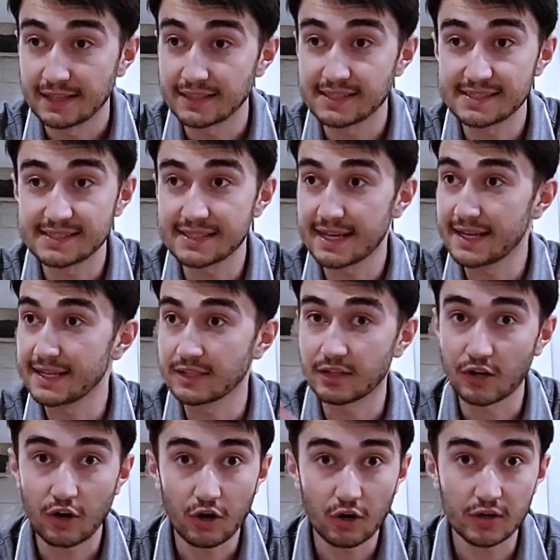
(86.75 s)
Let's say the
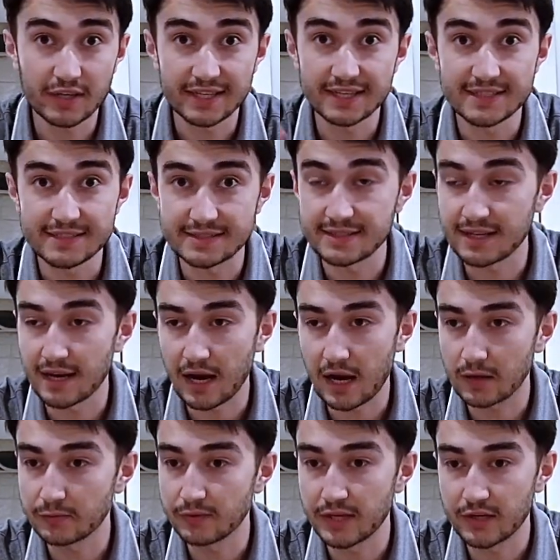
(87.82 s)
car is
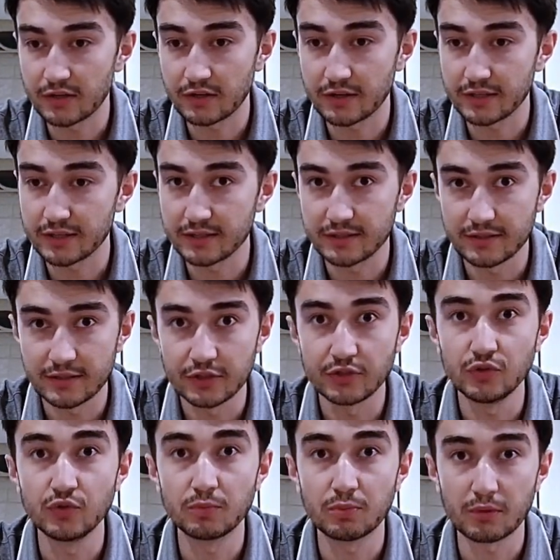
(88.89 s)
out there in
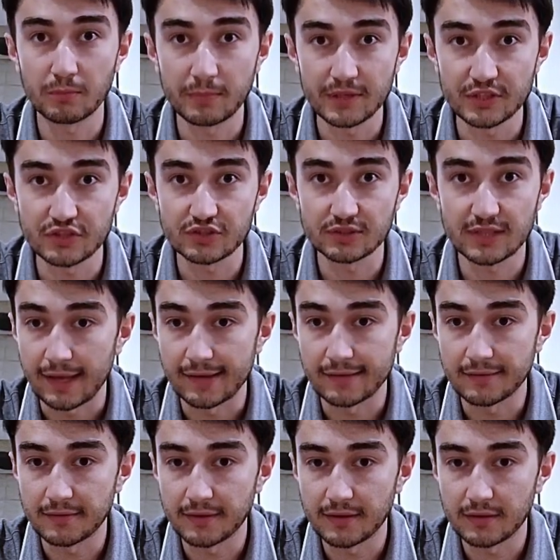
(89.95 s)
Newport Beach
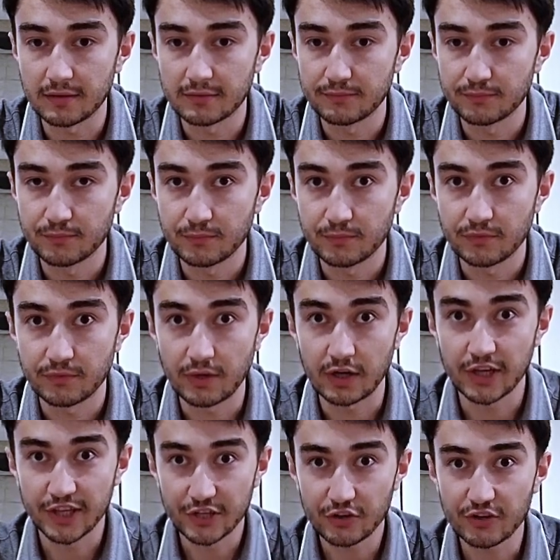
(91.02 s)
and we are
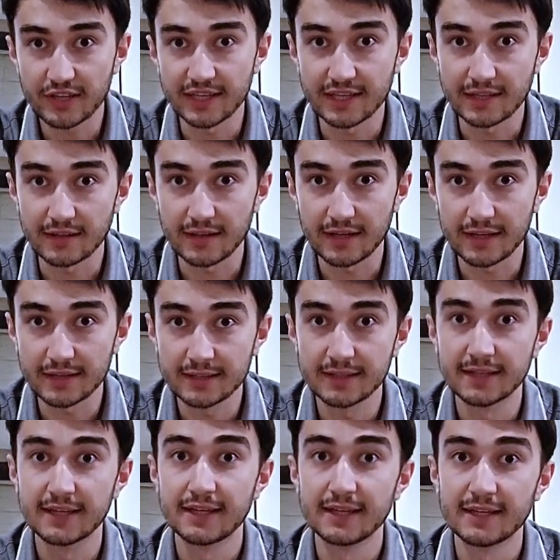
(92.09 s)
here in LA.
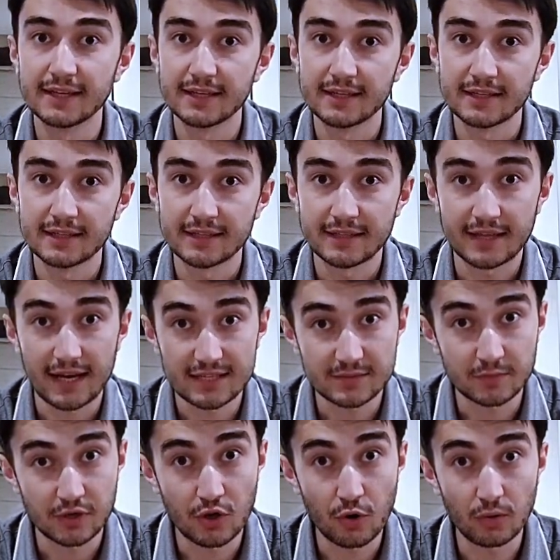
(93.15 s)
The
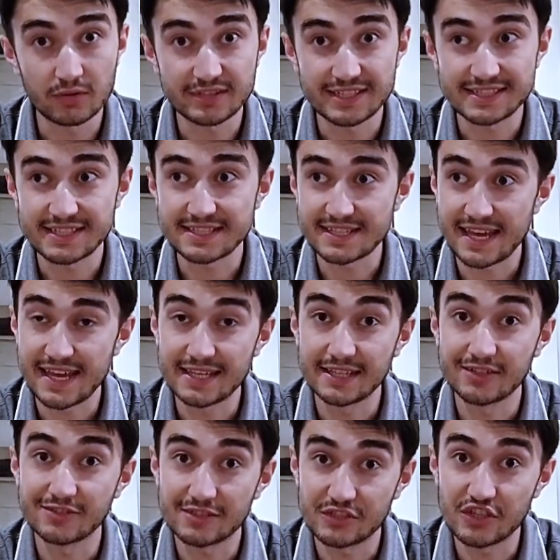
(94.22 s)
customer calls and says, hey,
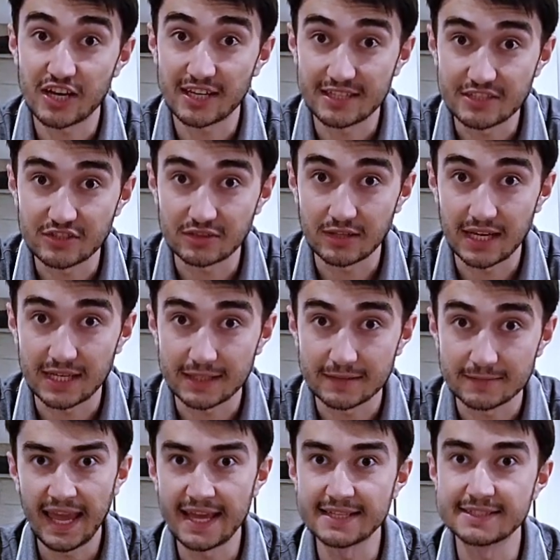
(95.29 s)
there is a check engine light.
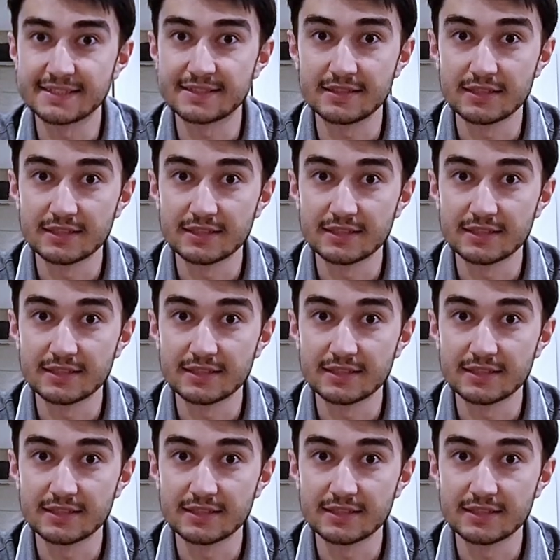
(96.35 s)
And